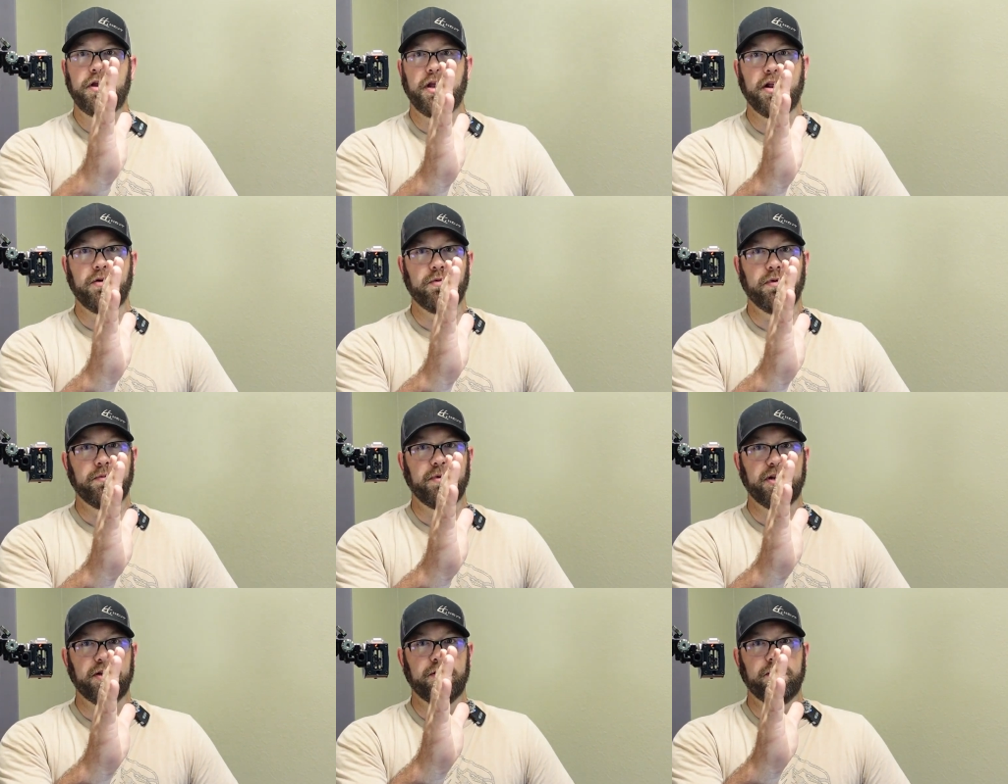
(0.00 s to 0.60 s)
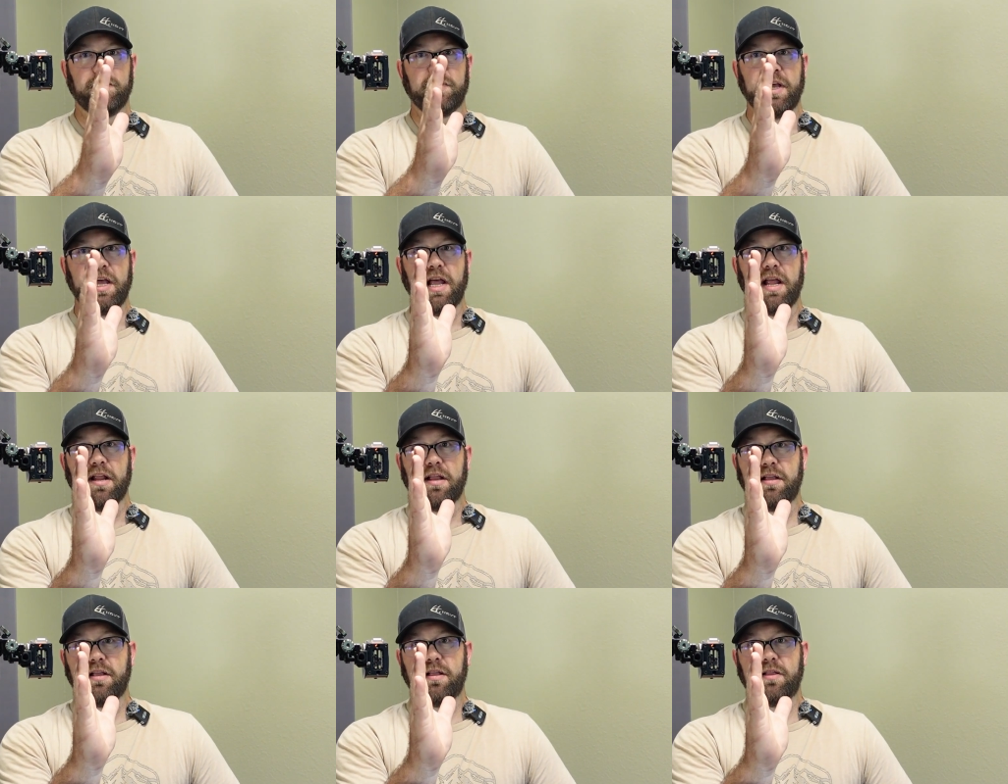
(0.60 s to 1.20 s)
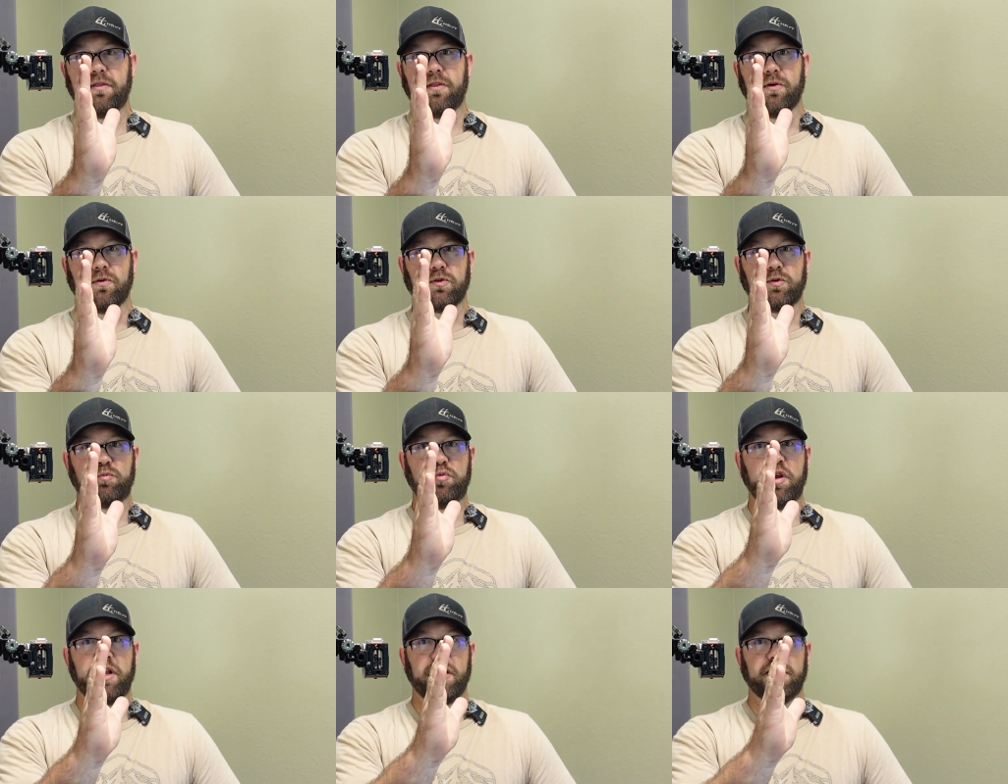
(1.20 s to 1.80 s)
and when we do that,
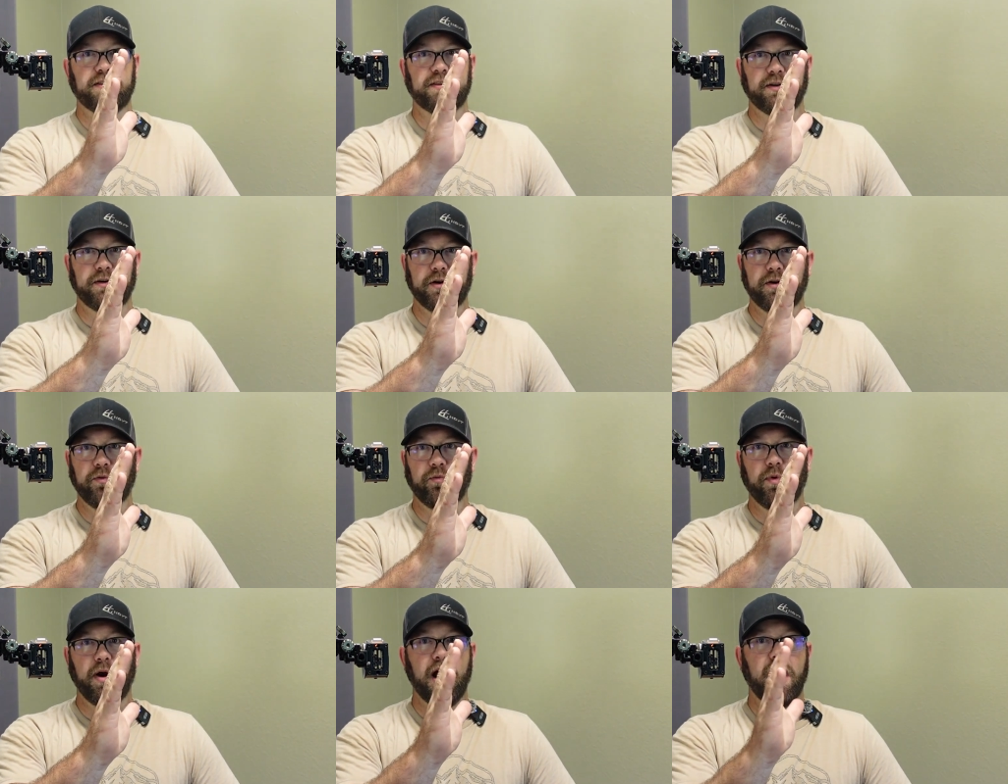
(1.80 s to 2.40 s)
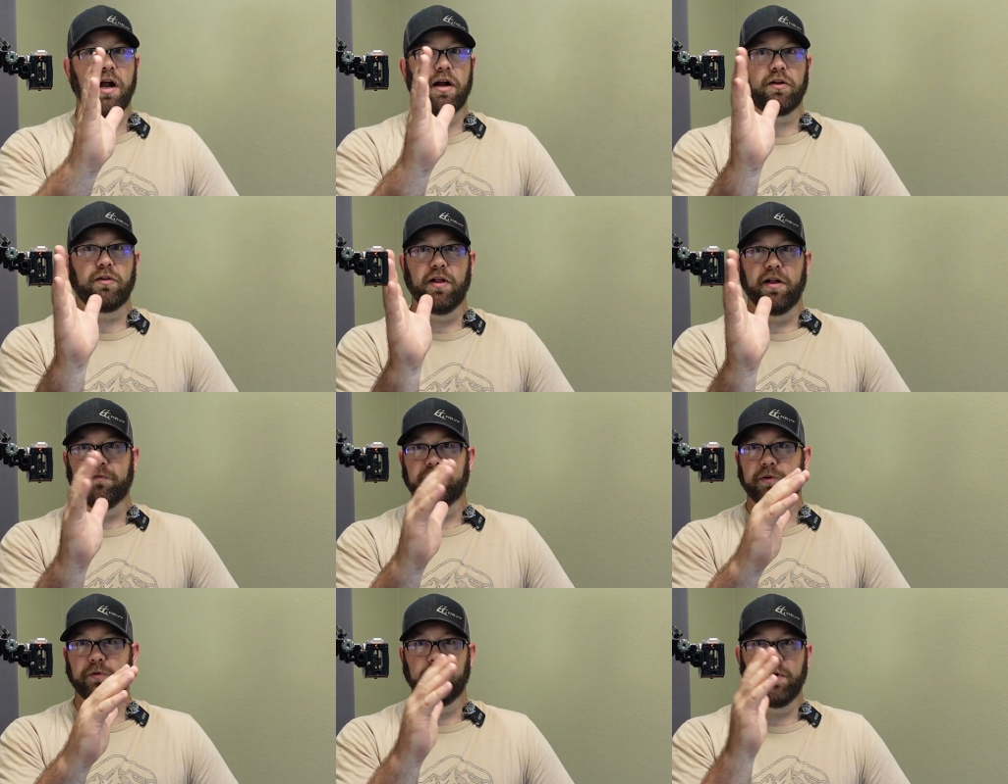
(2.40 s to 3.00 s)
those pins are going to rock left or